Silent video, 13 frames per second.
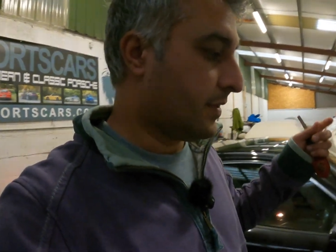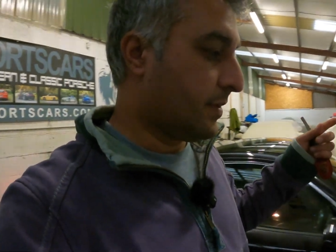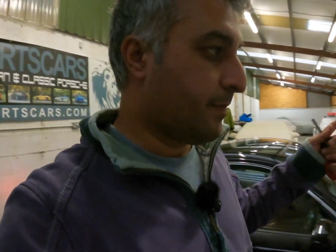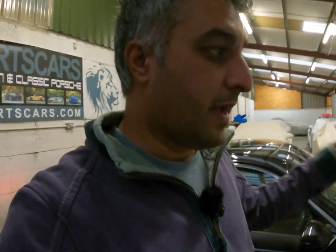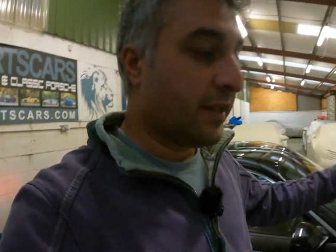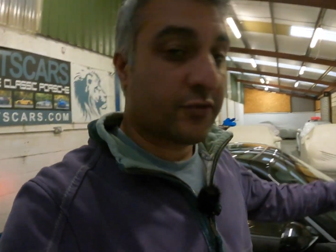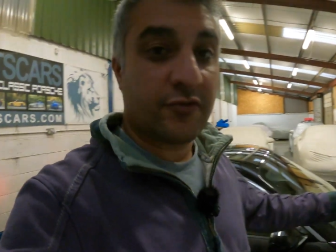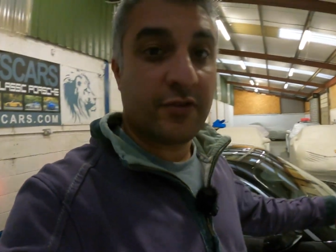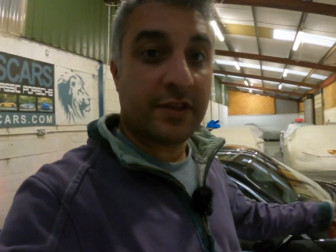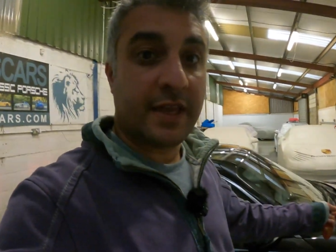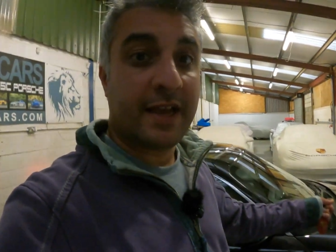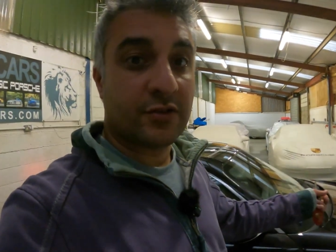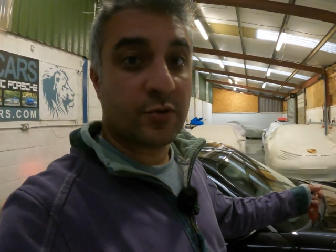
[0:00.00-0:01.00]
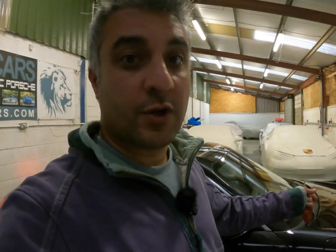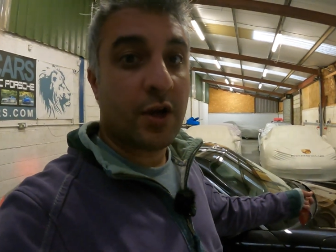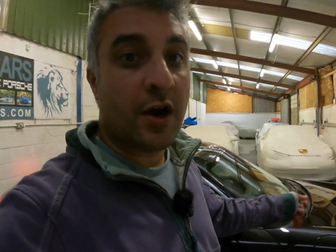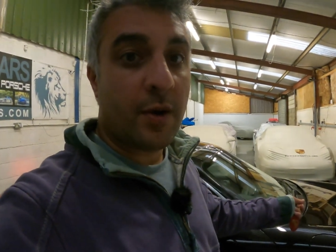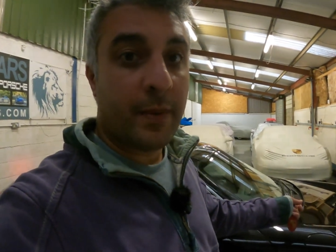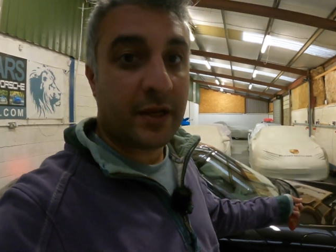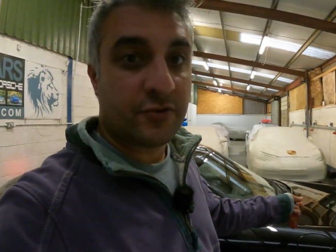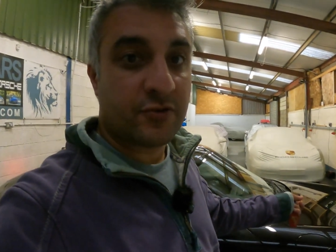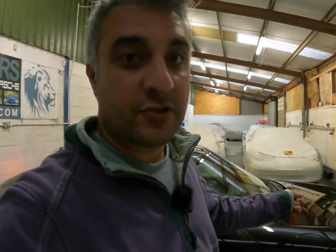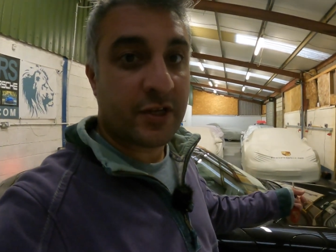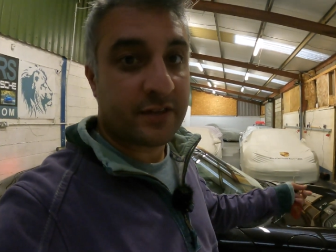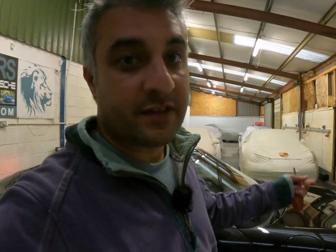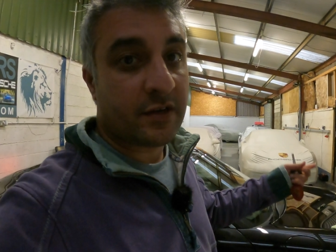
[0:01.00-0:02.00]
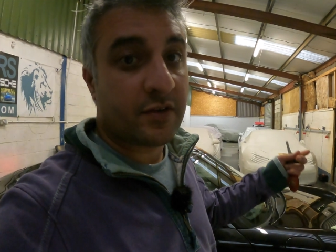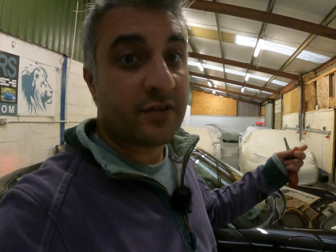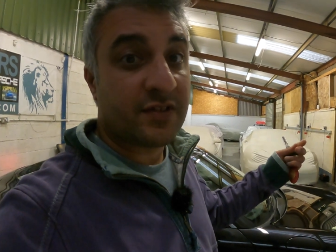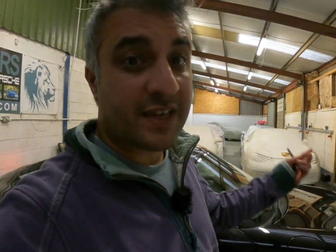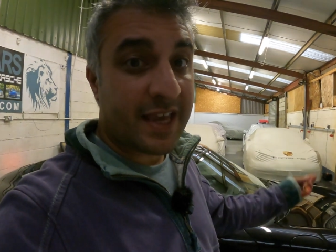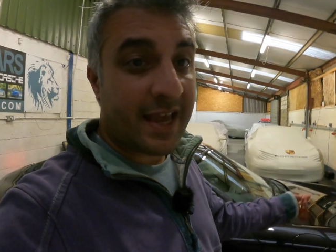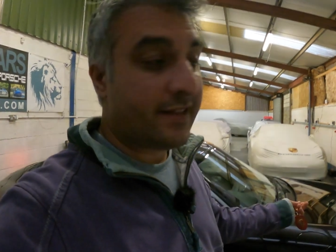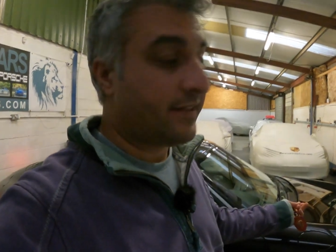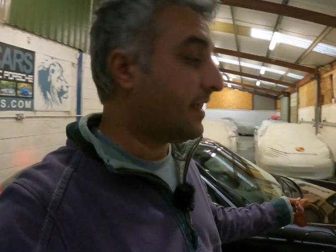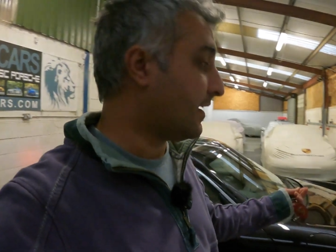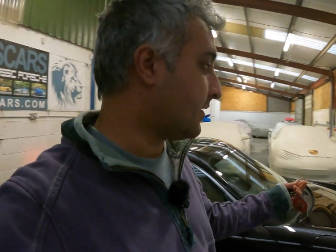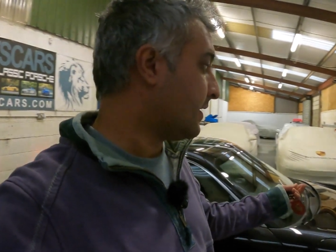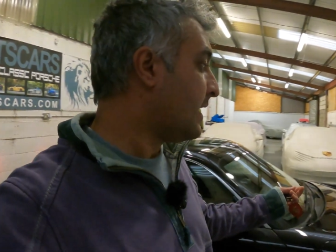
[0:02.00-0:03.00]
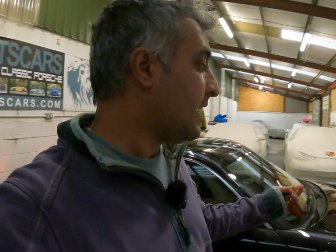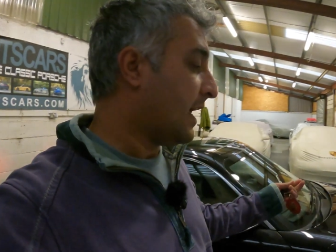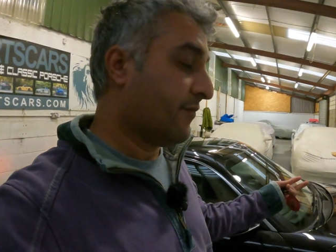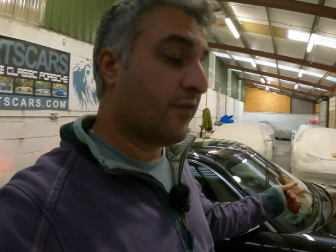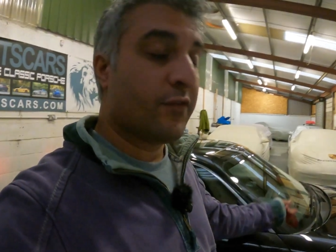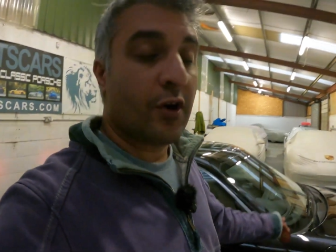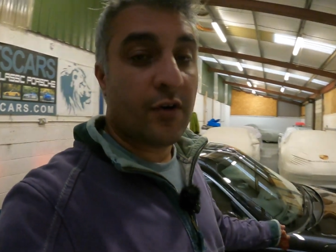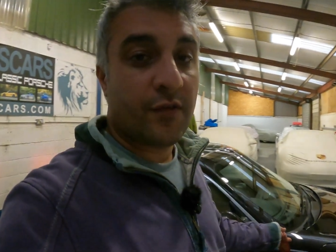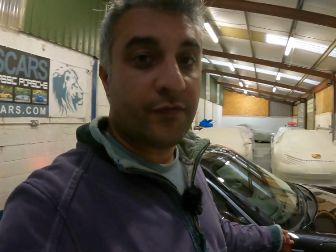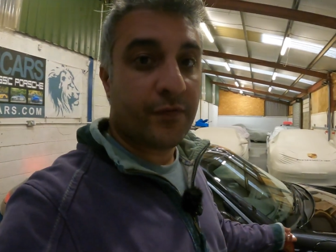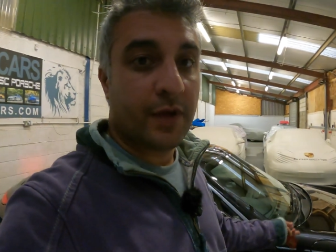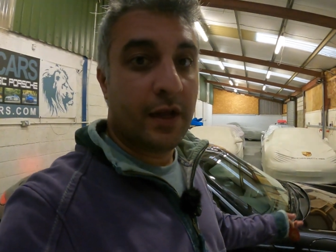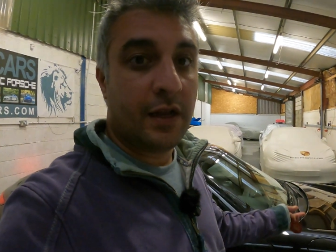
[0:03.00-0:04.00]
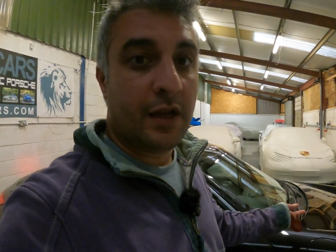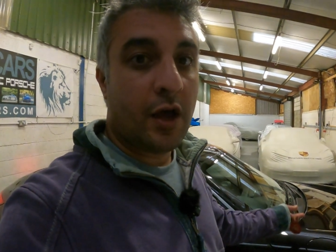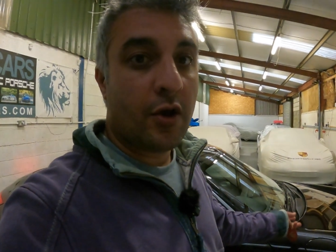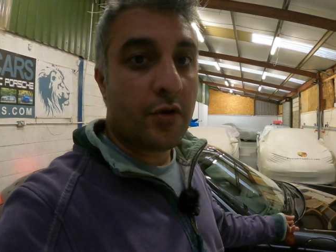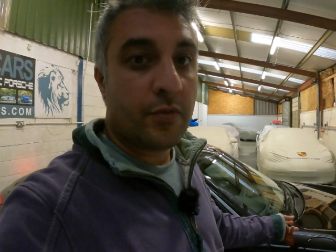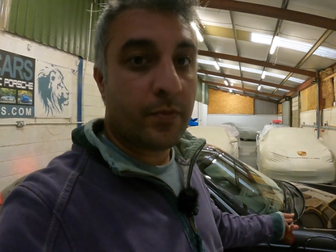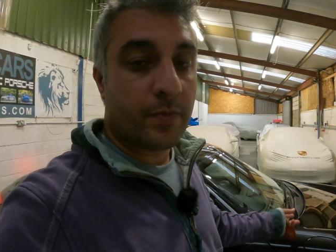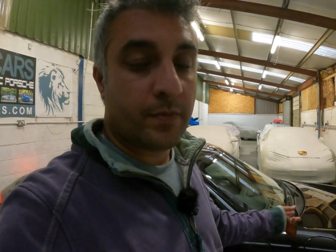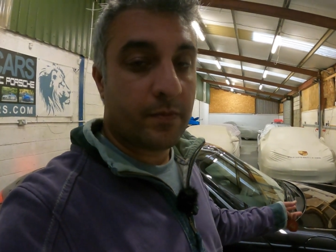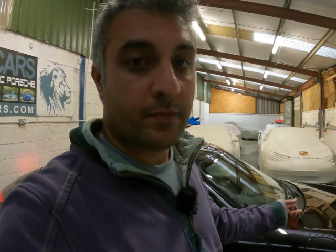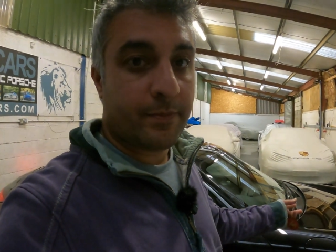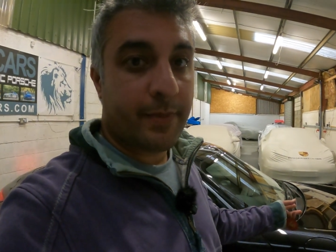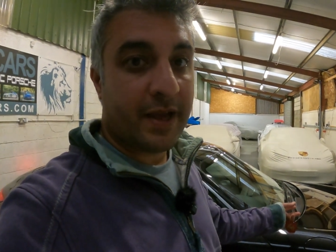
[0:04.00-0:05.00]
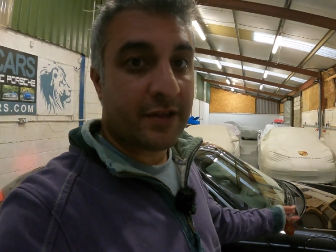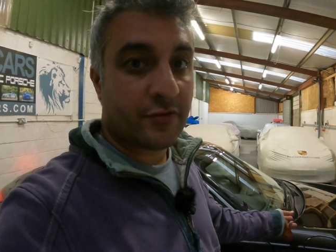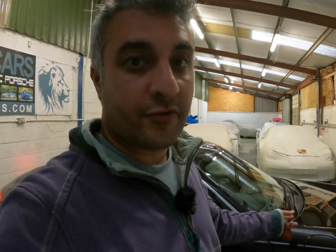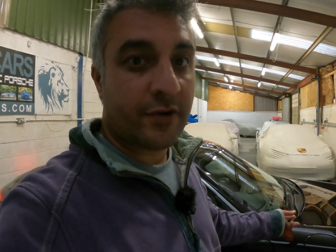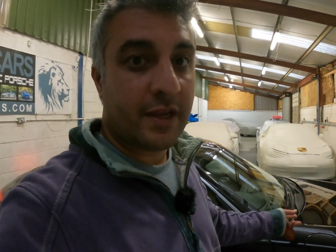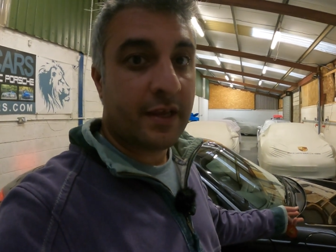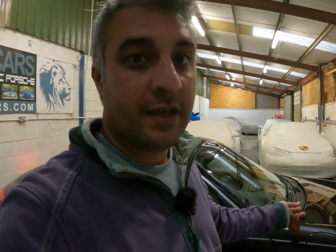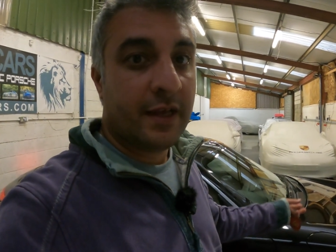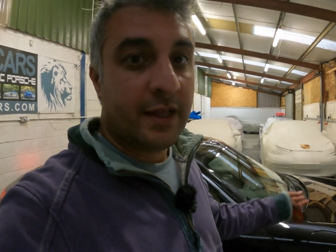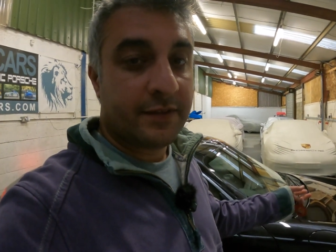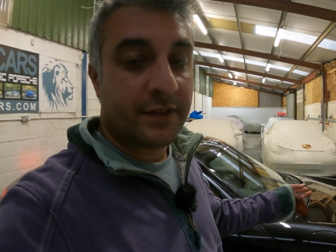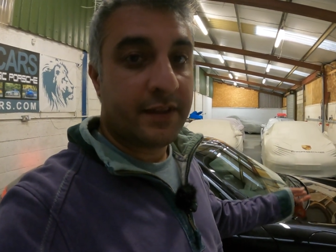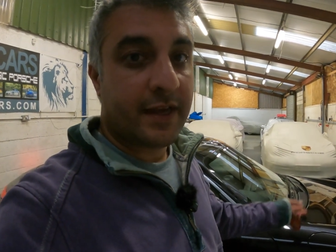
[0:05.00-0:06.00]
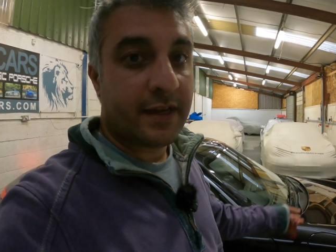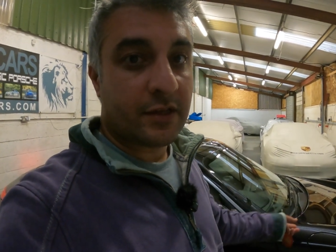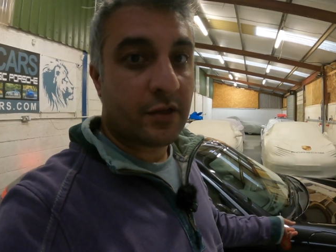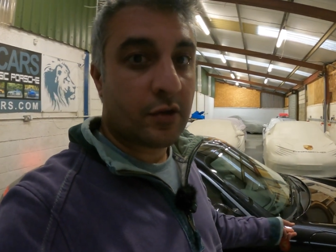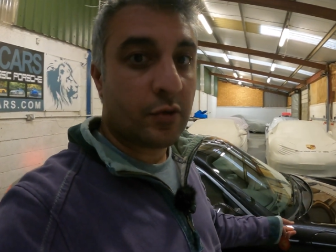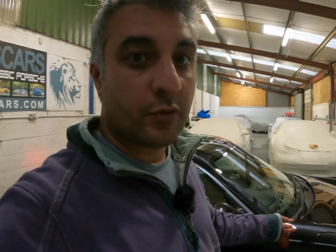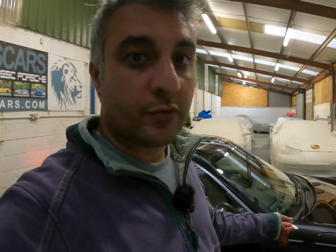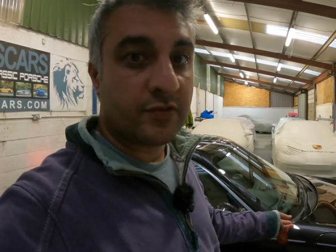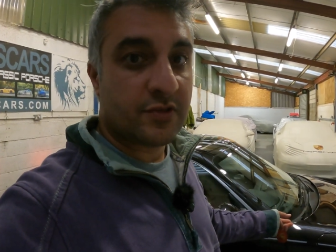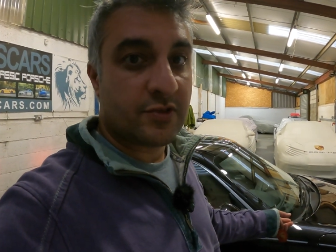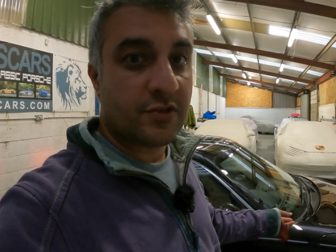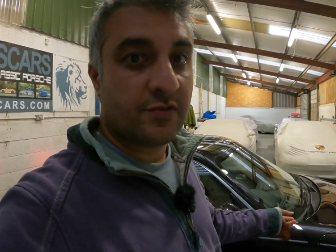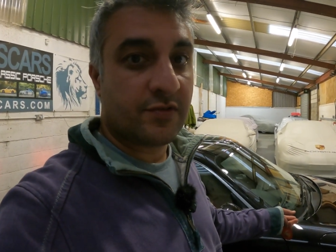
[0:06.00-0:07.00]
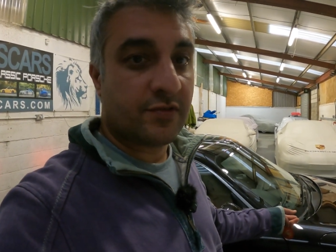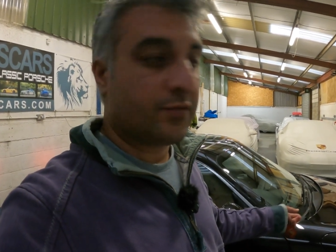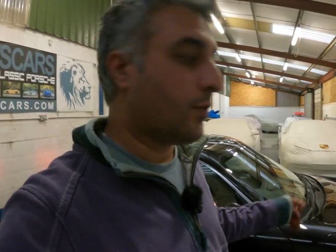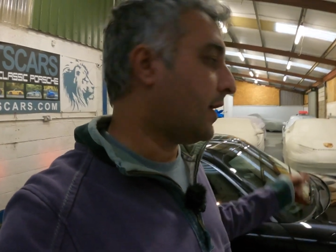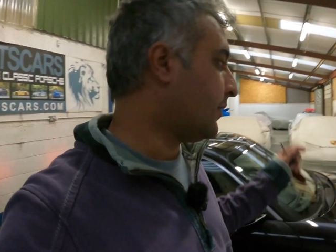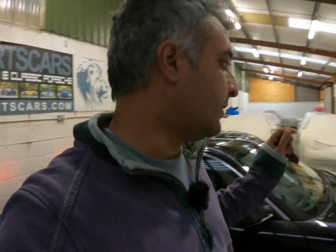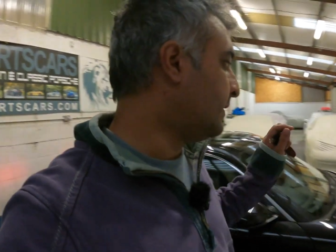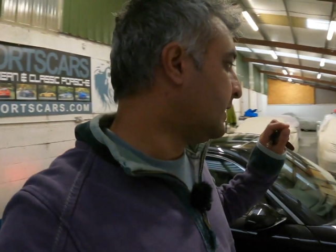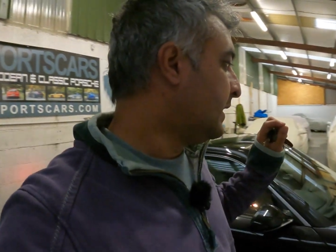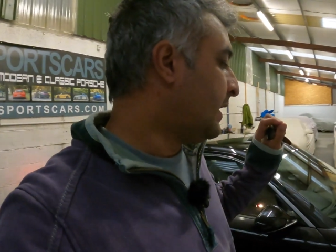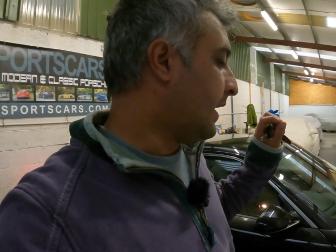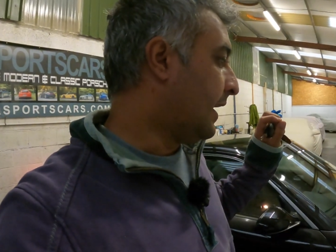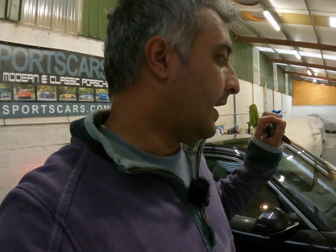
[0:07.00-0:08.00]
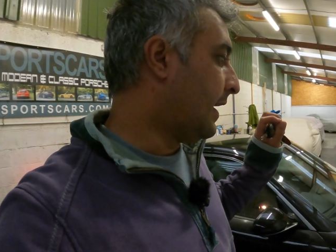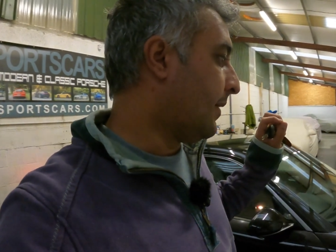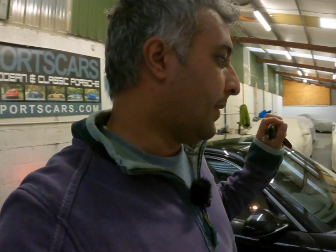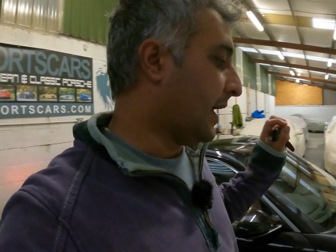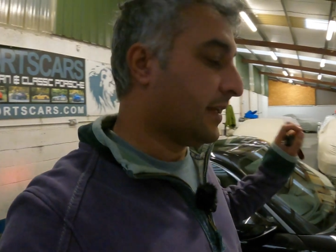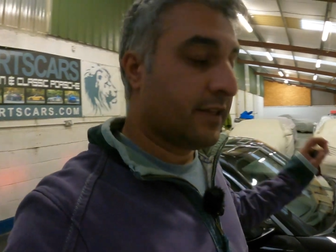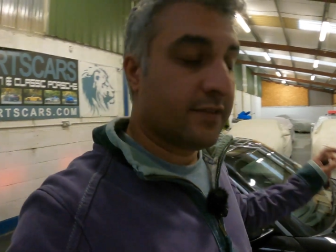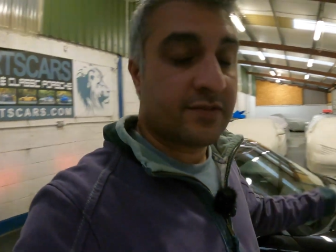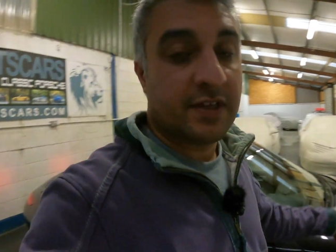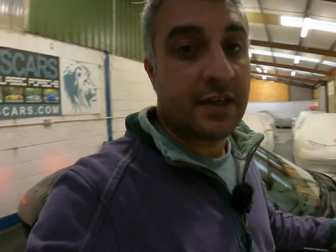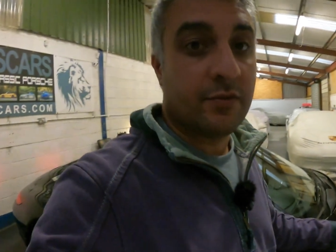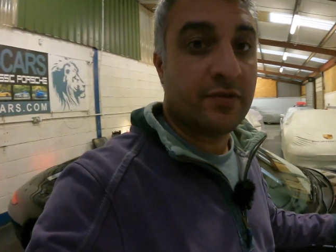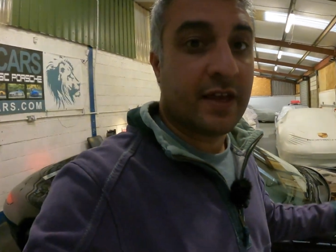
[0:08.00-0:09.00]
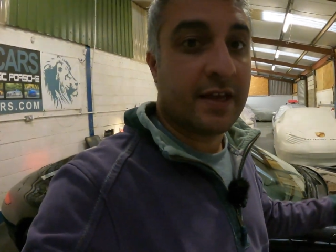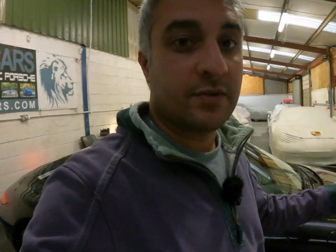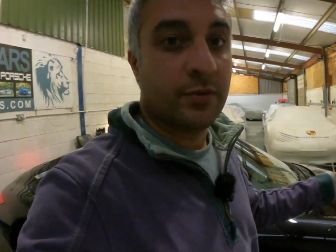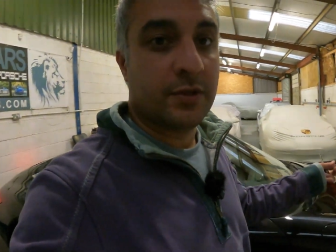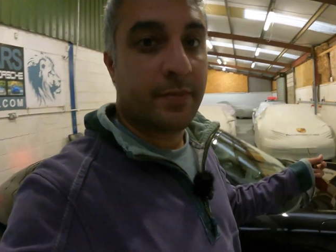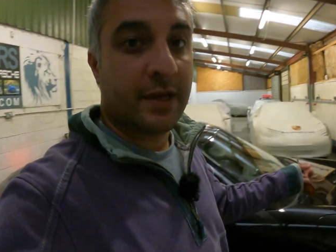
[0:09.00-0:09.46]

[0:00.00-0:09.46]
the battery, the actual car battery, checked out, because again, if you've got a low battery, then that can cause issues as well. And he said he was adamant the